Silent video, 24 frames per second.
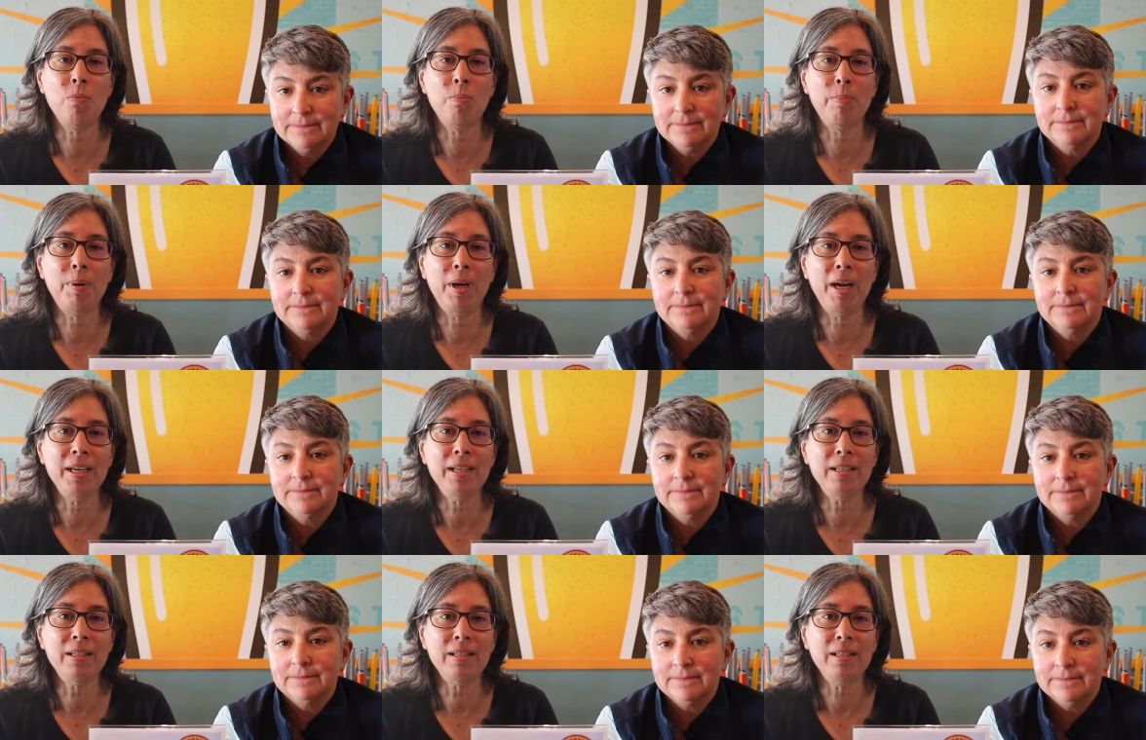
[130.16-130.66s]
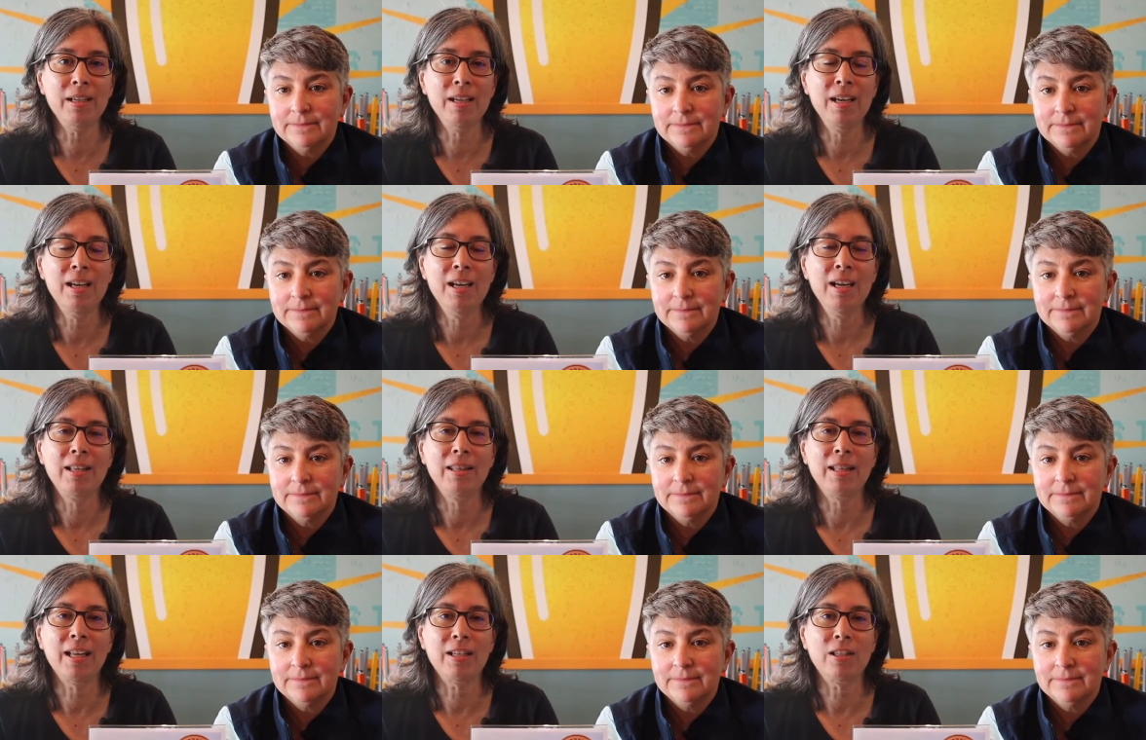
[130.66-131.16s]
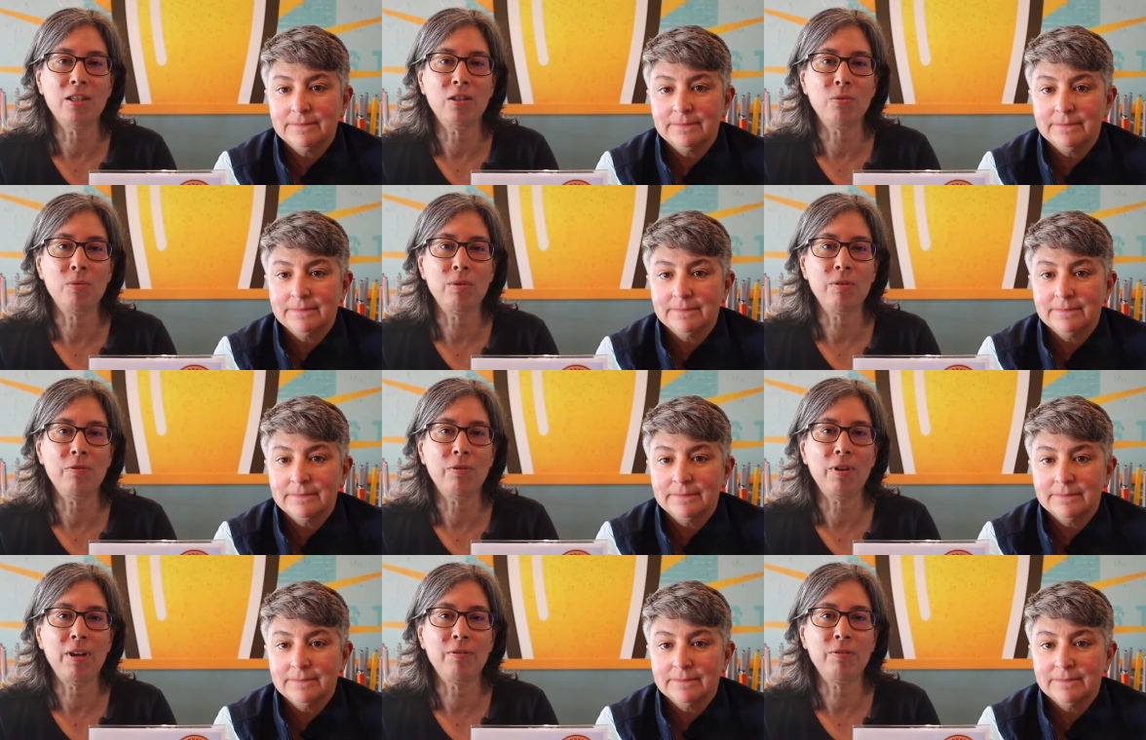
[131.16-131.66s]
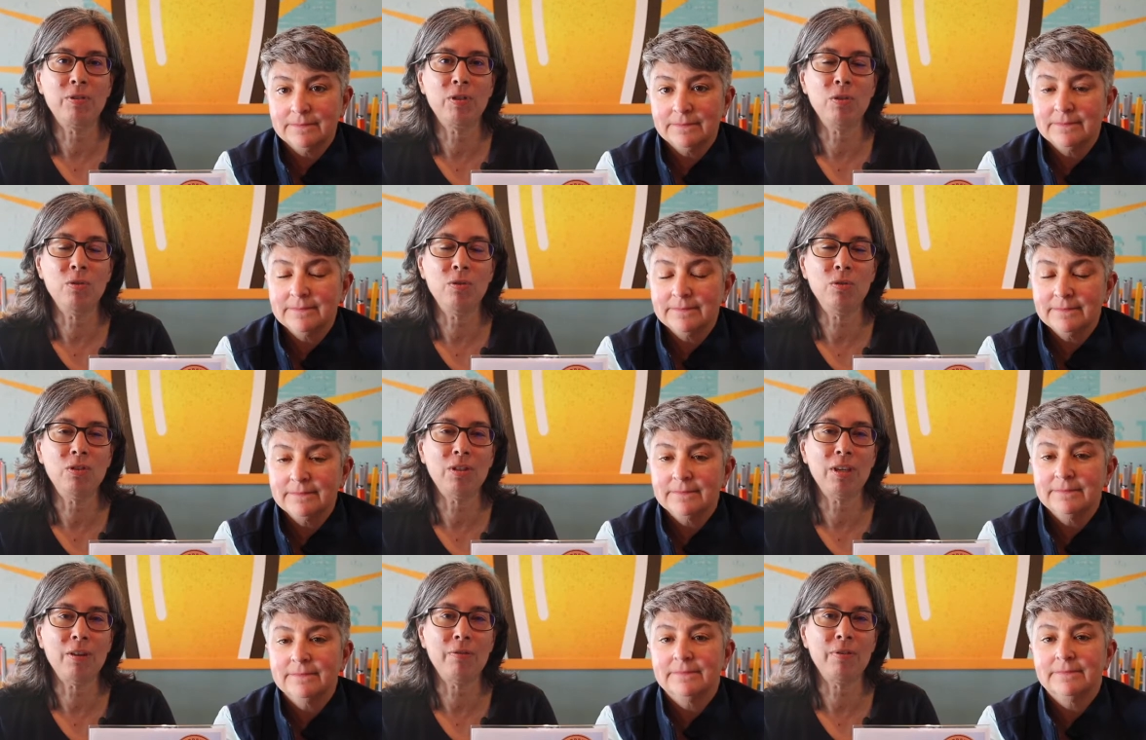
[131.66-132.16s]
Speaker 1: pint. That's
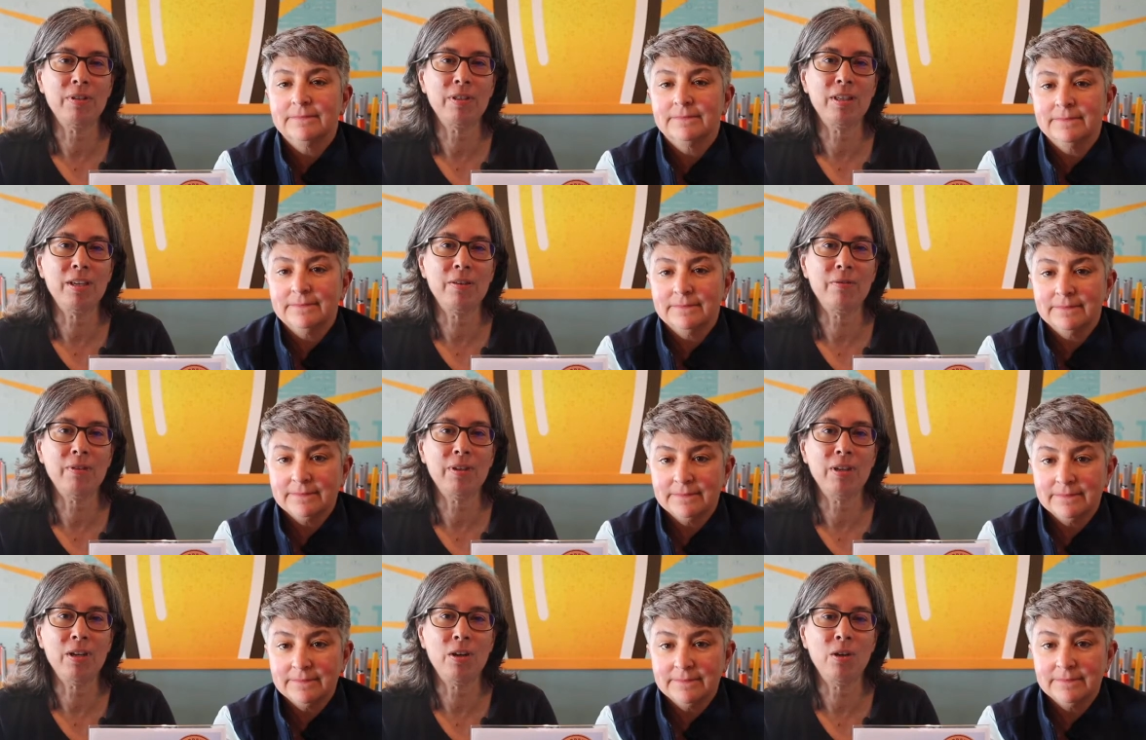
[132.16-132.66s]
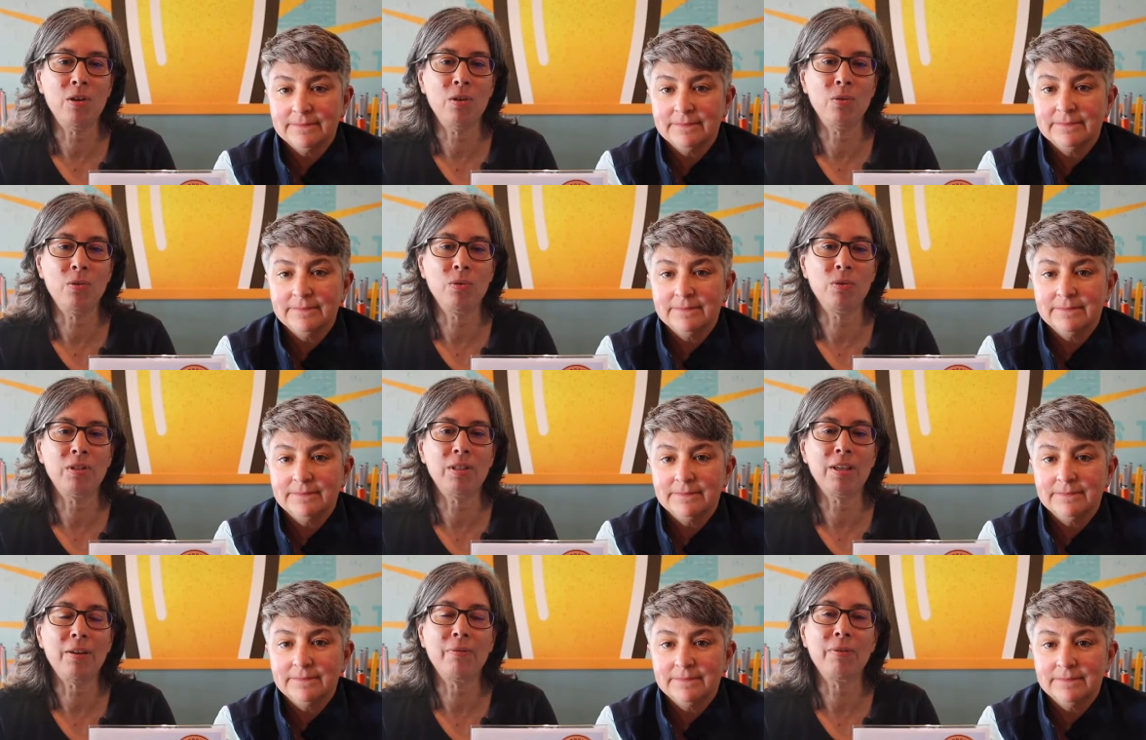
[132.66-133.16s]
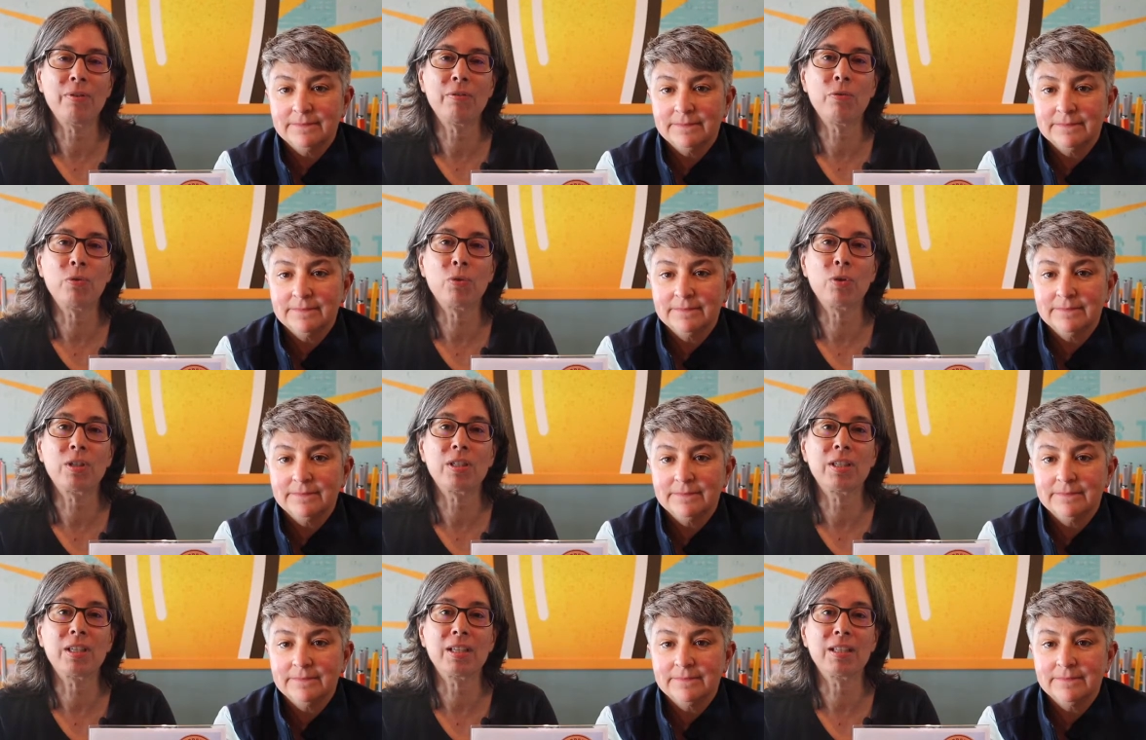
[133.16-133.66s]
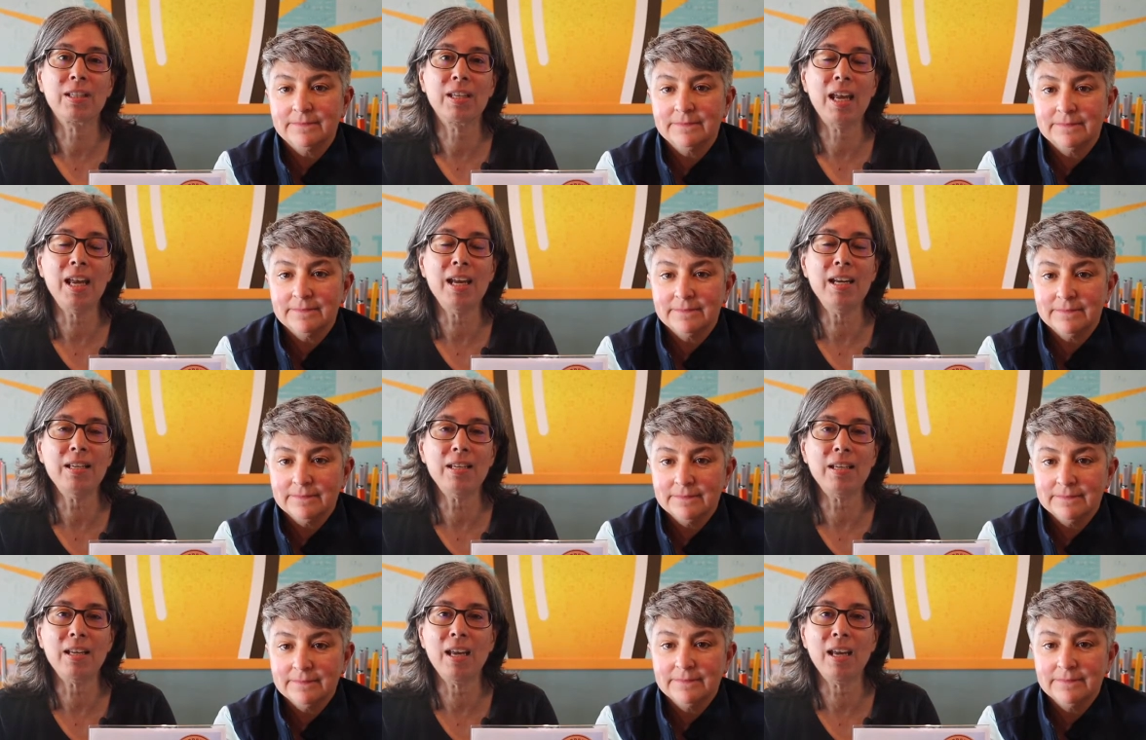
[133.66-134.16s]
352 770 7468,